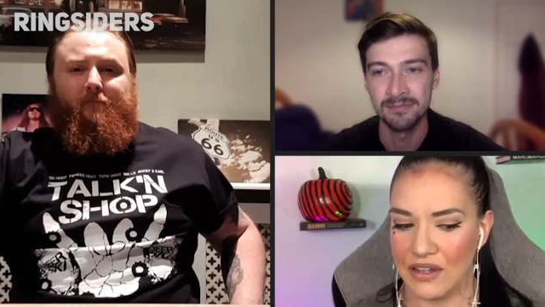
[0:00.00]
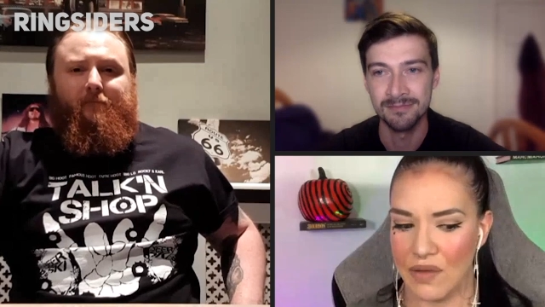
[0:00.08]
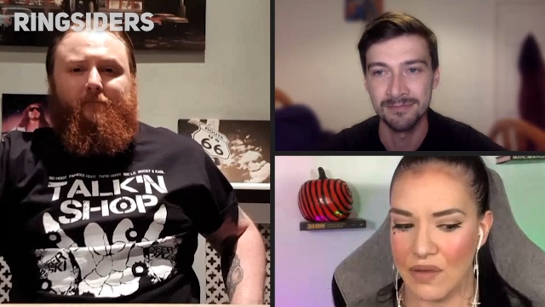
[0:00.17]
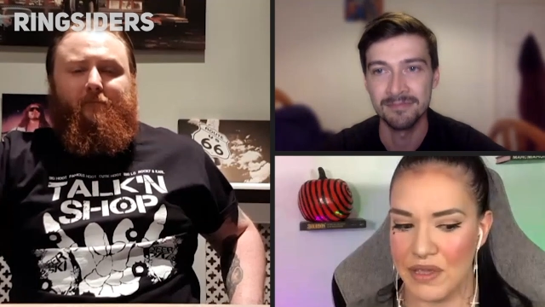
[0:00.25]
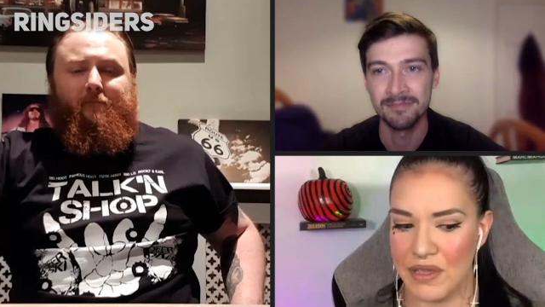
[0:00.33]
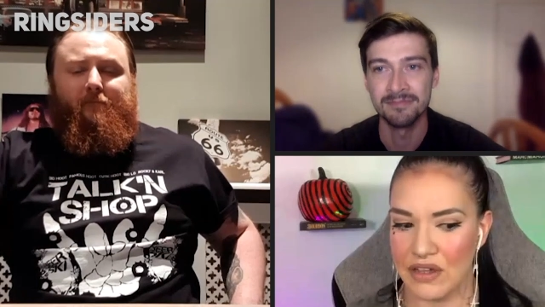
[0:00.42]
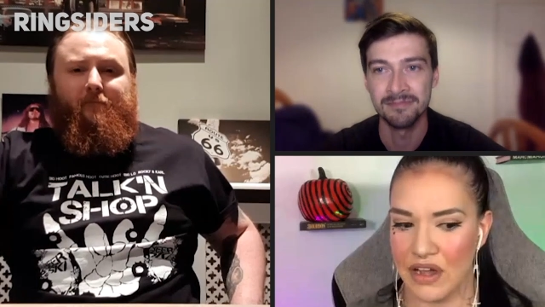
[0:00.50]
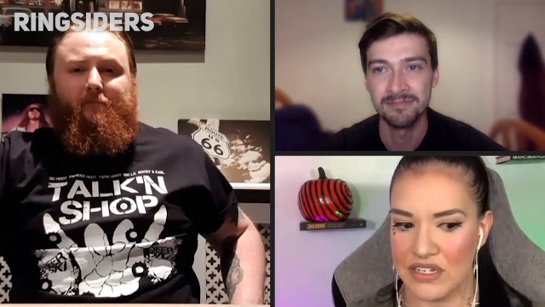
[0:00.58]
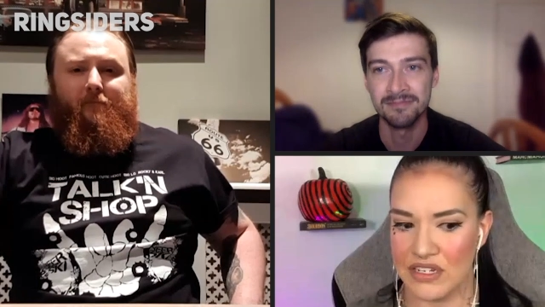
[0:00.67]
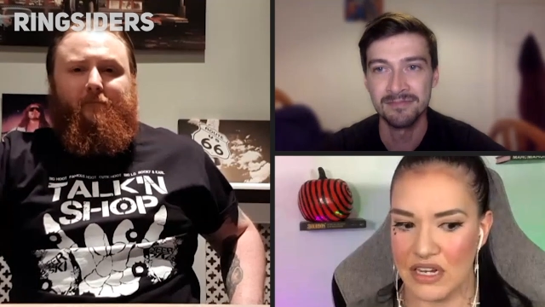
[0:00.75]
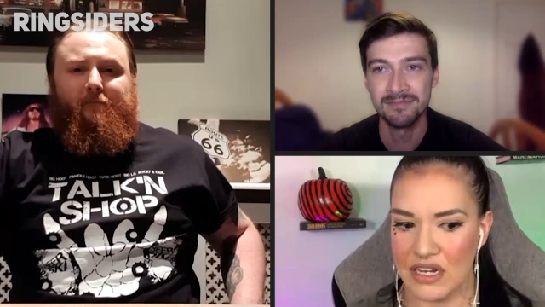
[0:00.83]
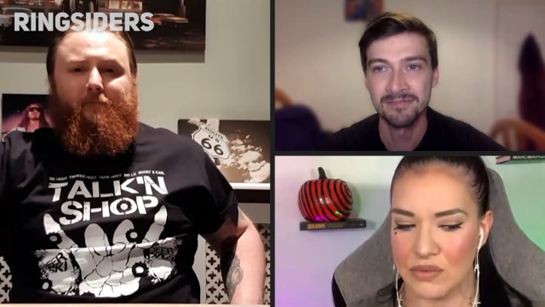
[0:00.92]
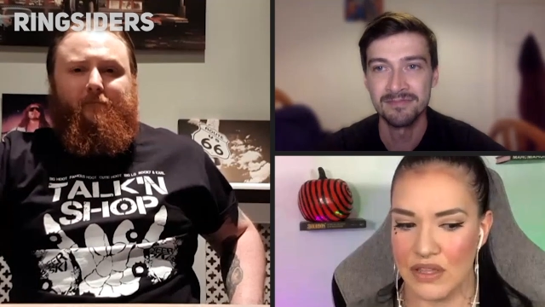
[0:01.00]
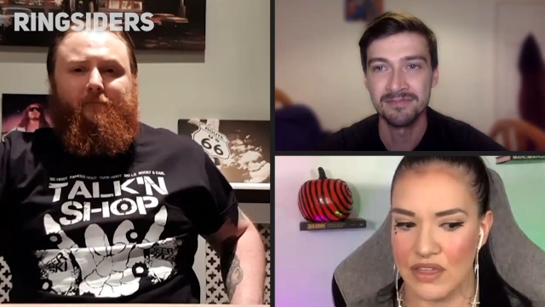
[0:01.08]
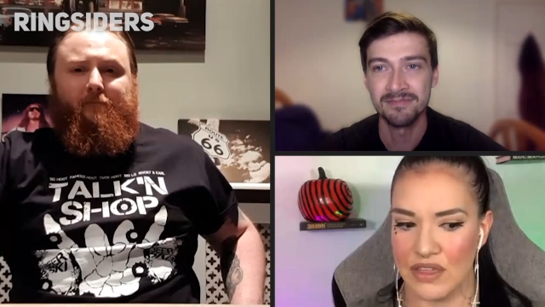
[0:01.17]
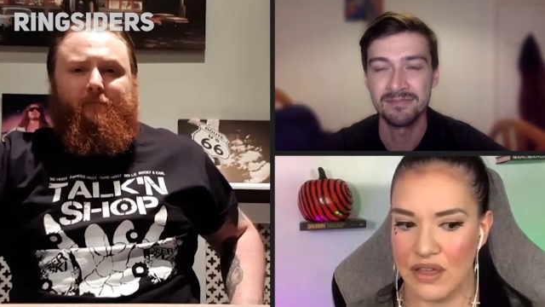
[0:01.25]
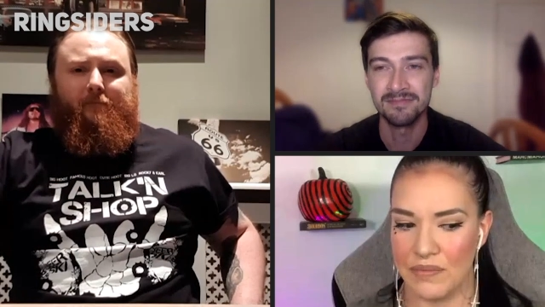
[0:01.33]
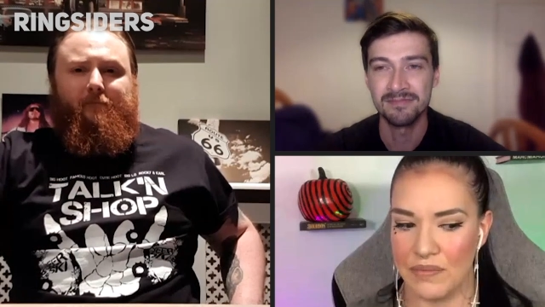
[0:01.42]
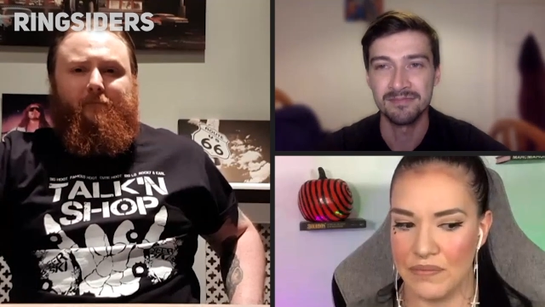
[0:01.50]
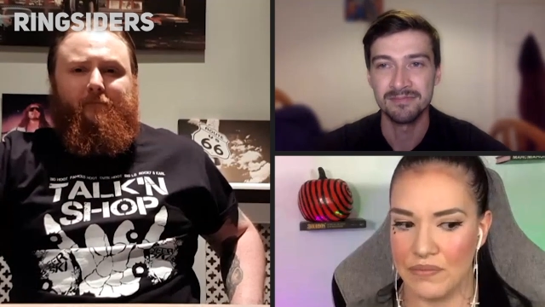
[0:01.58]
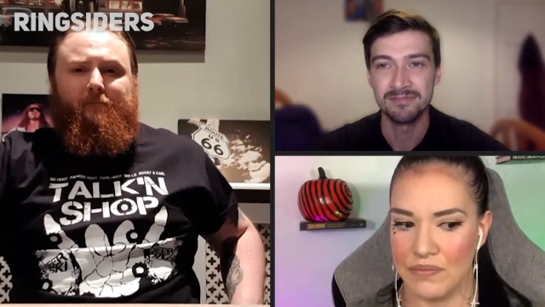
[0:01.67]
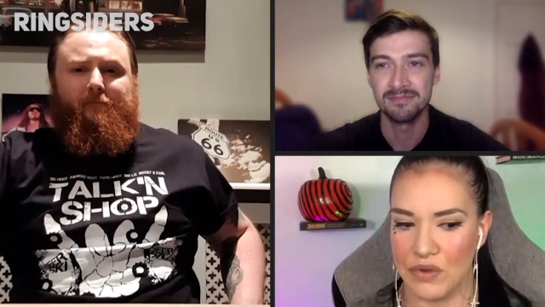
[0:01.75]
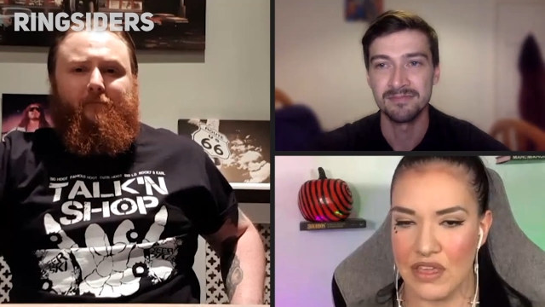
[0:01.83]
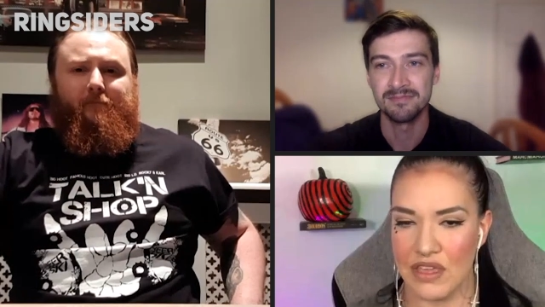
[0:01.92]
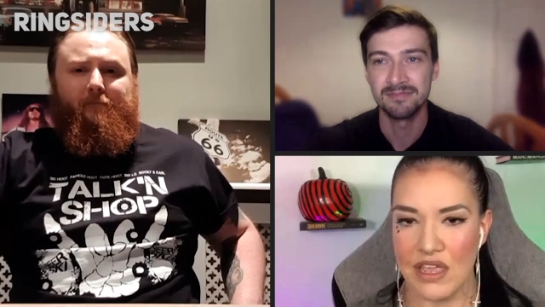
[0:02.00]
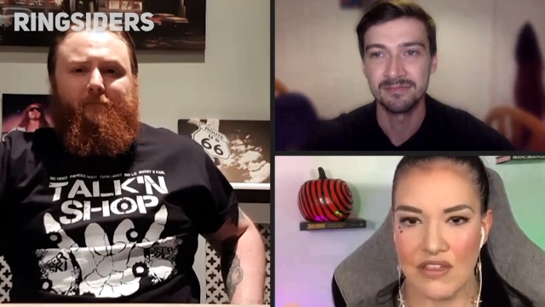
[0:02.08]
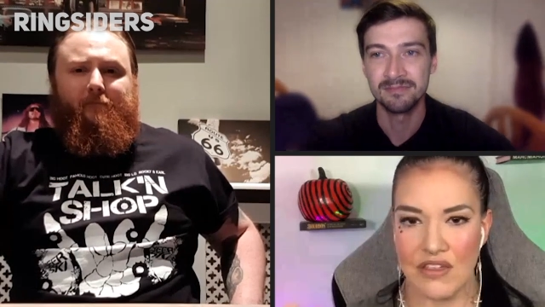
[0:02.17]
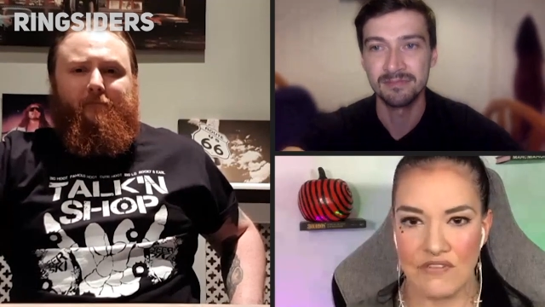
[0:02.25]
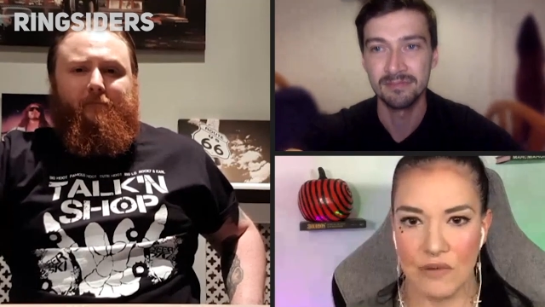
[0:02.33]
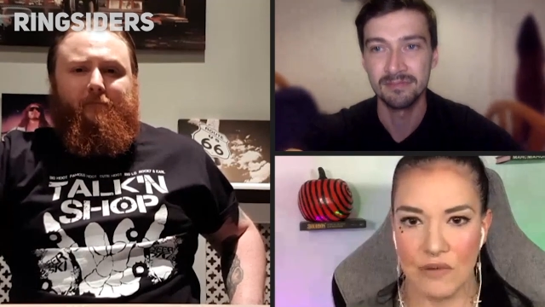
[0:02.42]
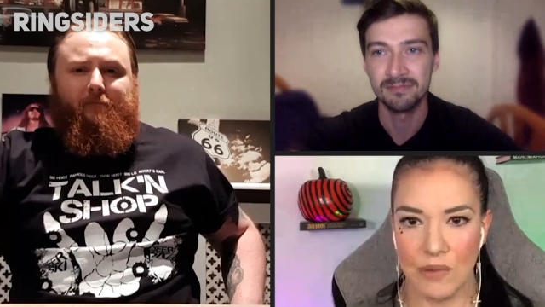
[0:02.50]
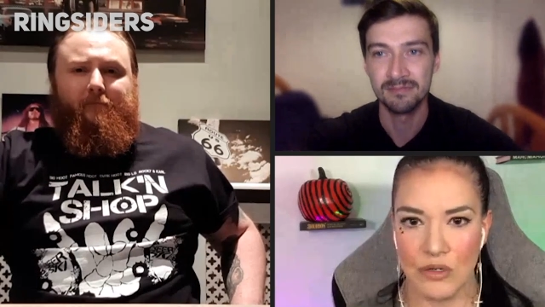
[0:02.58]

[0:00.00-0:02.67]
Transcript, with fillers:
Speaker 1: got me in contact with um, with Eve